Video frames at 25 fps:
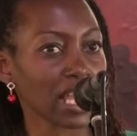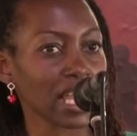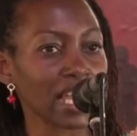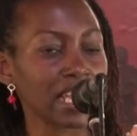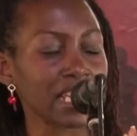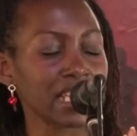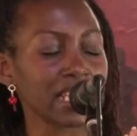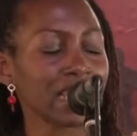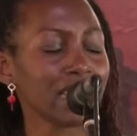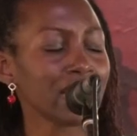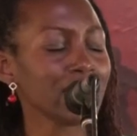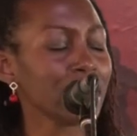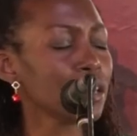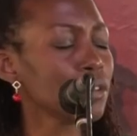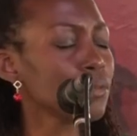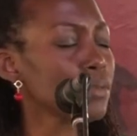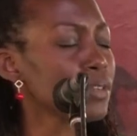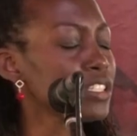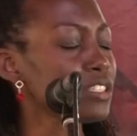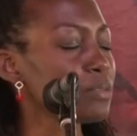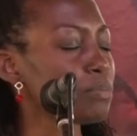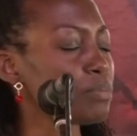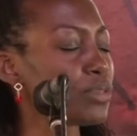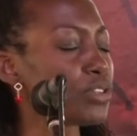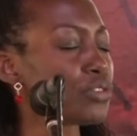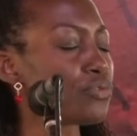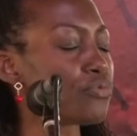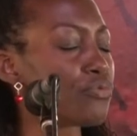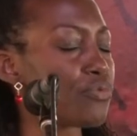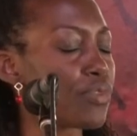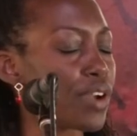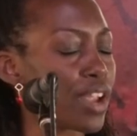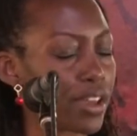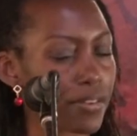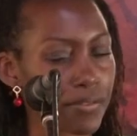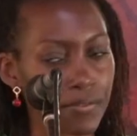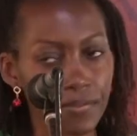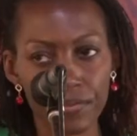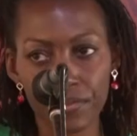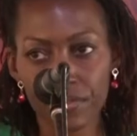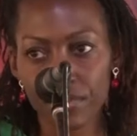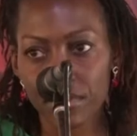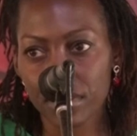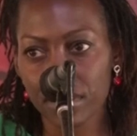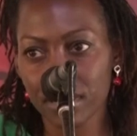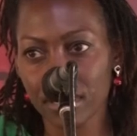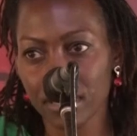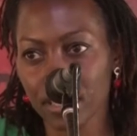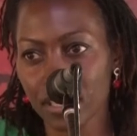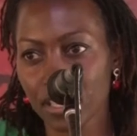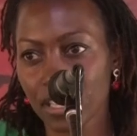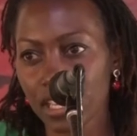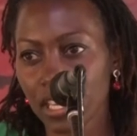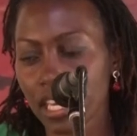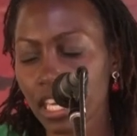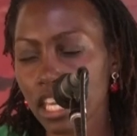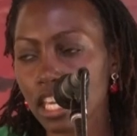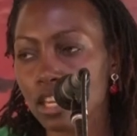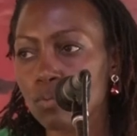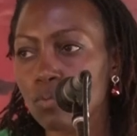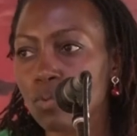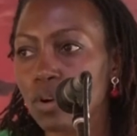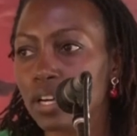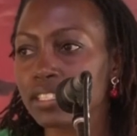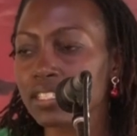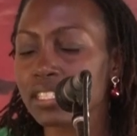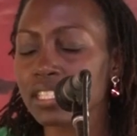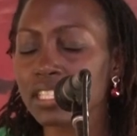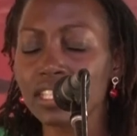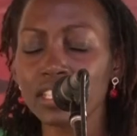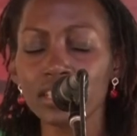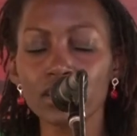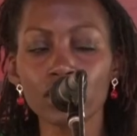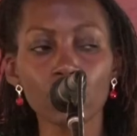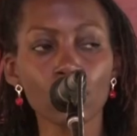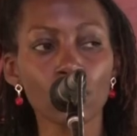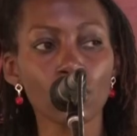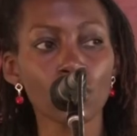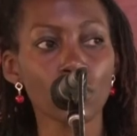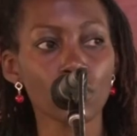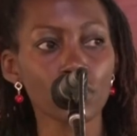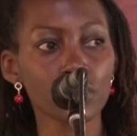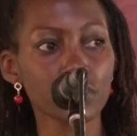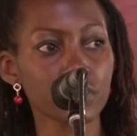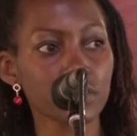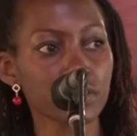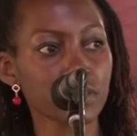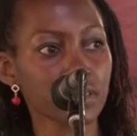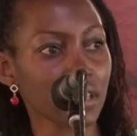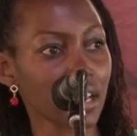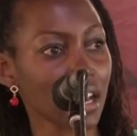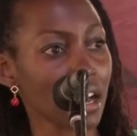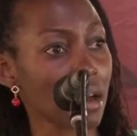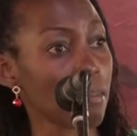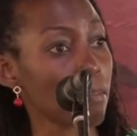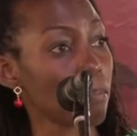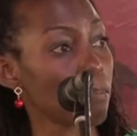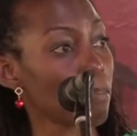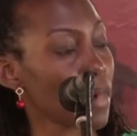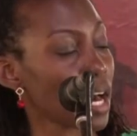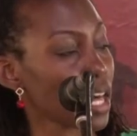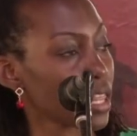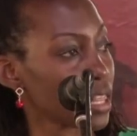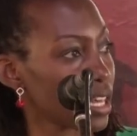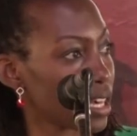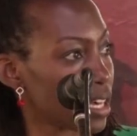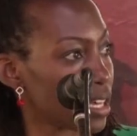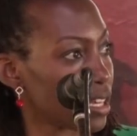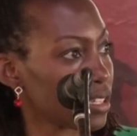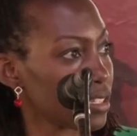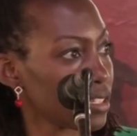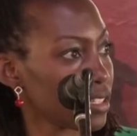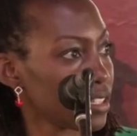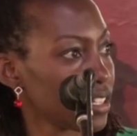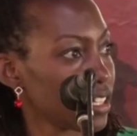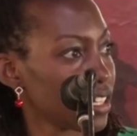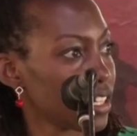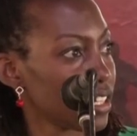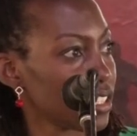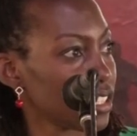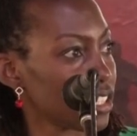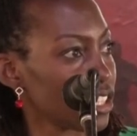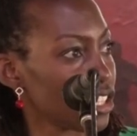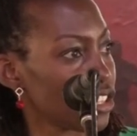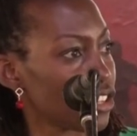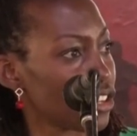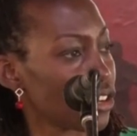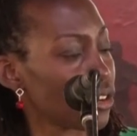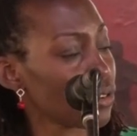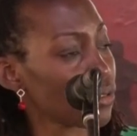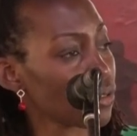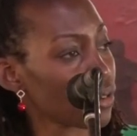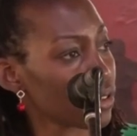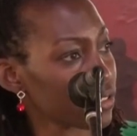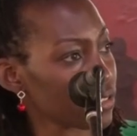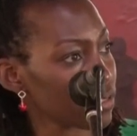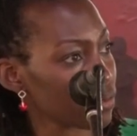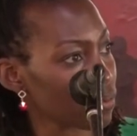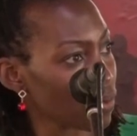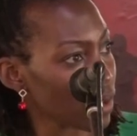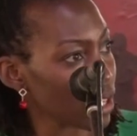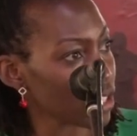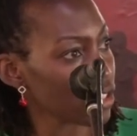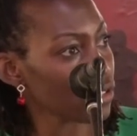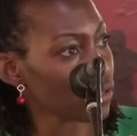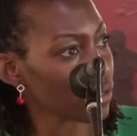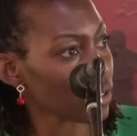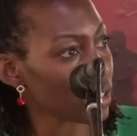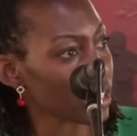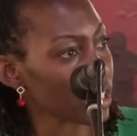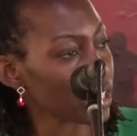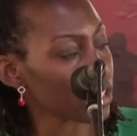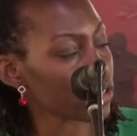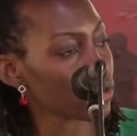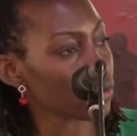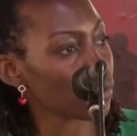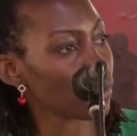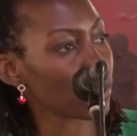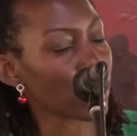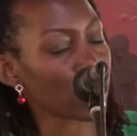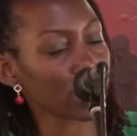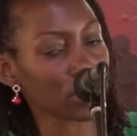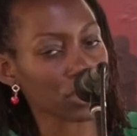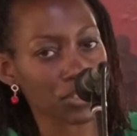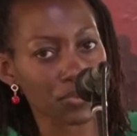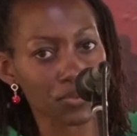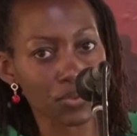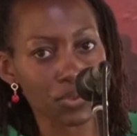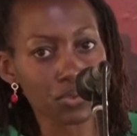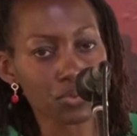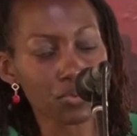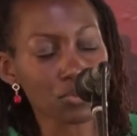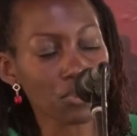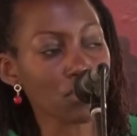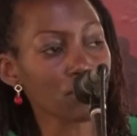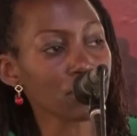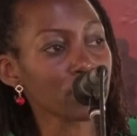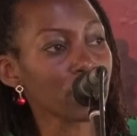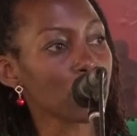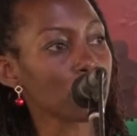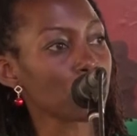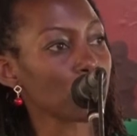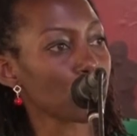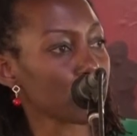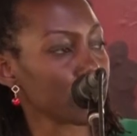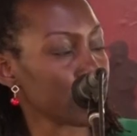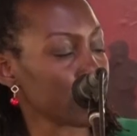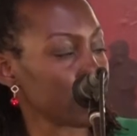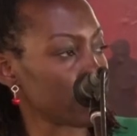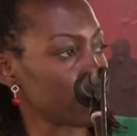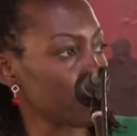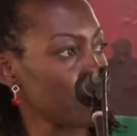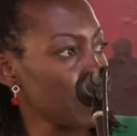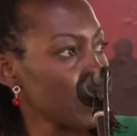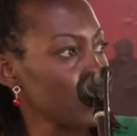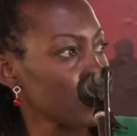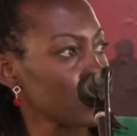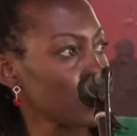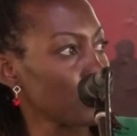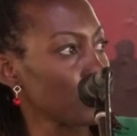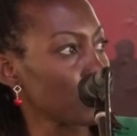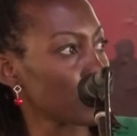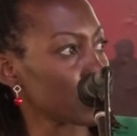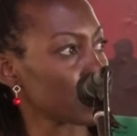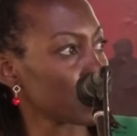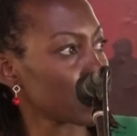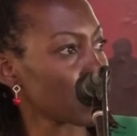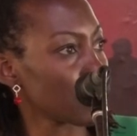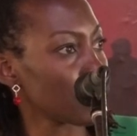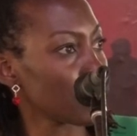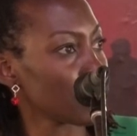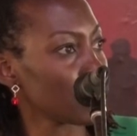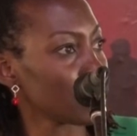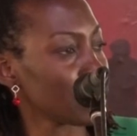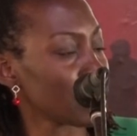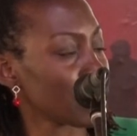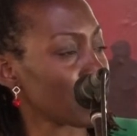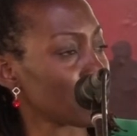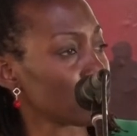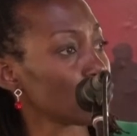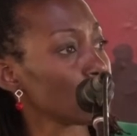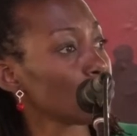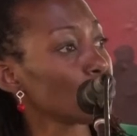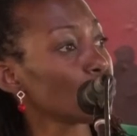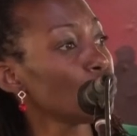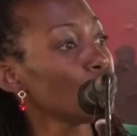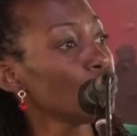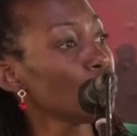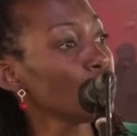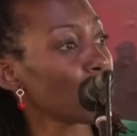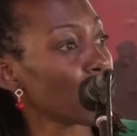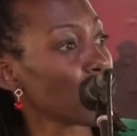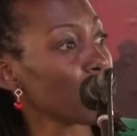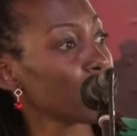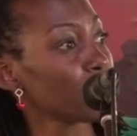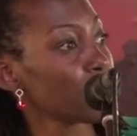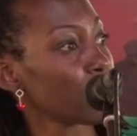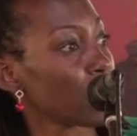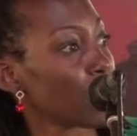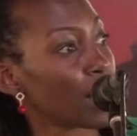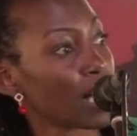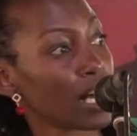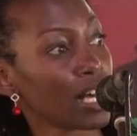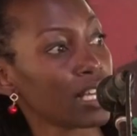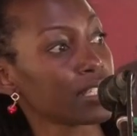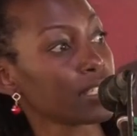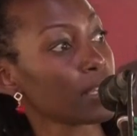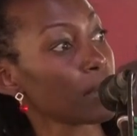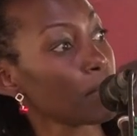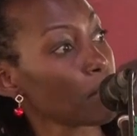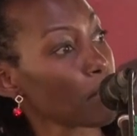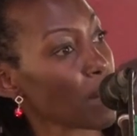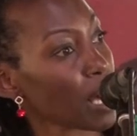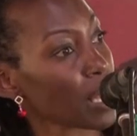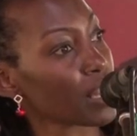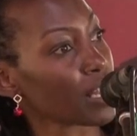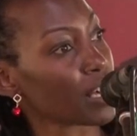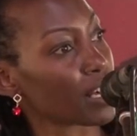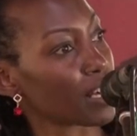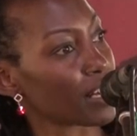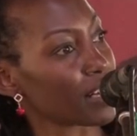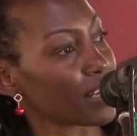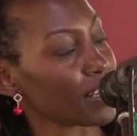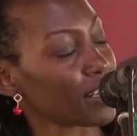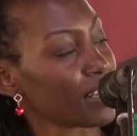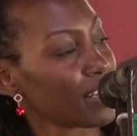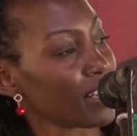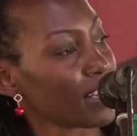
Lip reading: And he was bereft. It was he'd lost a mother, you know, because when you're little and you've grown up with this person for 7 years, you look at her as a mother.